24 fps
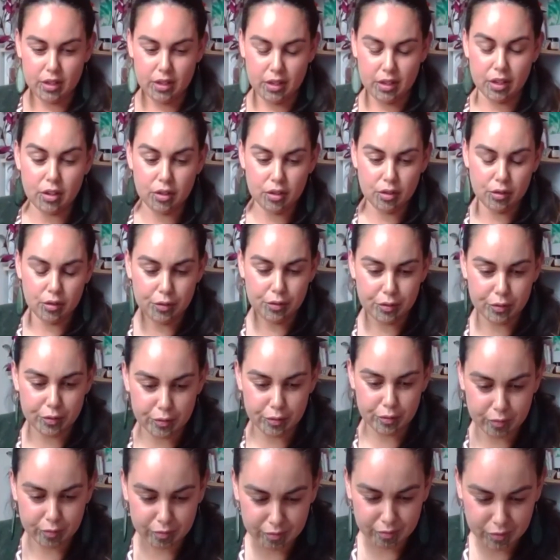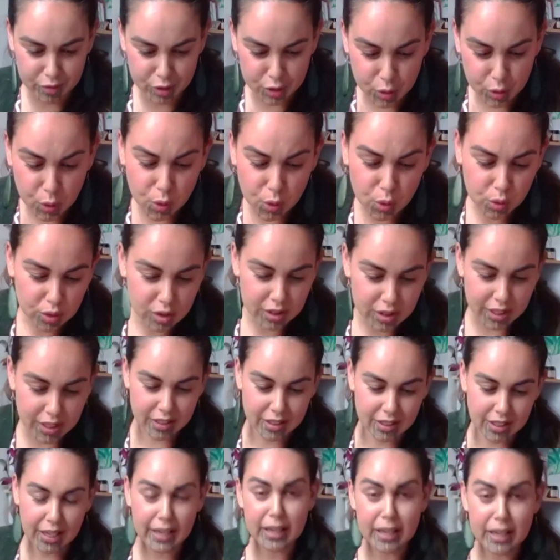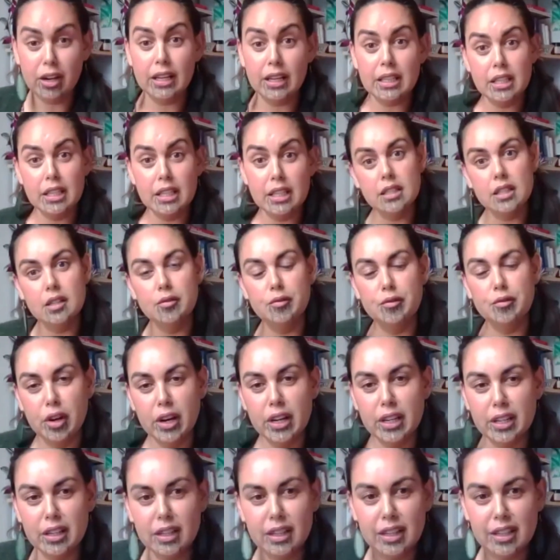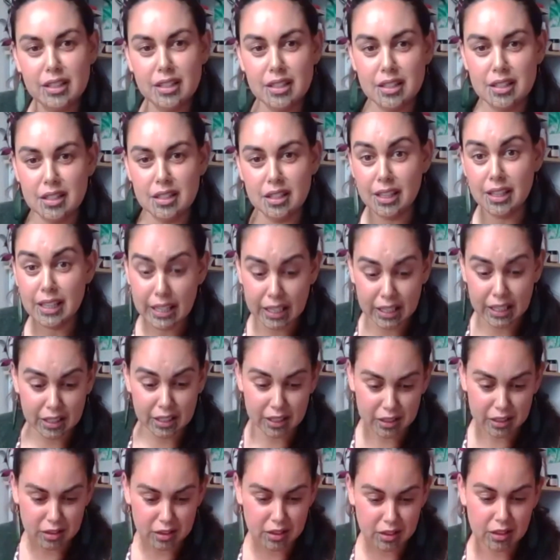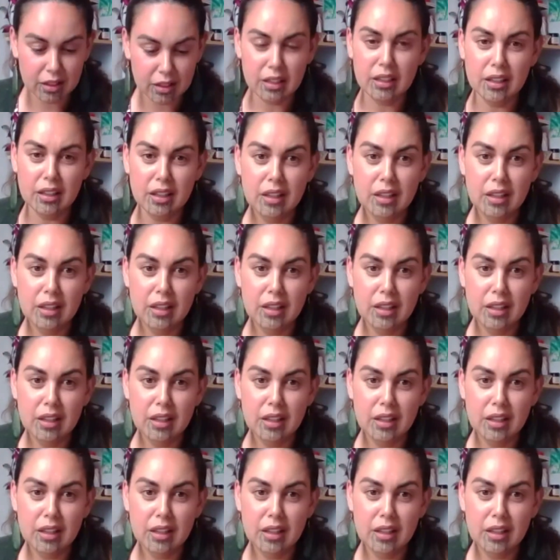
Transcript: you've talked and and I guess invited us to lean in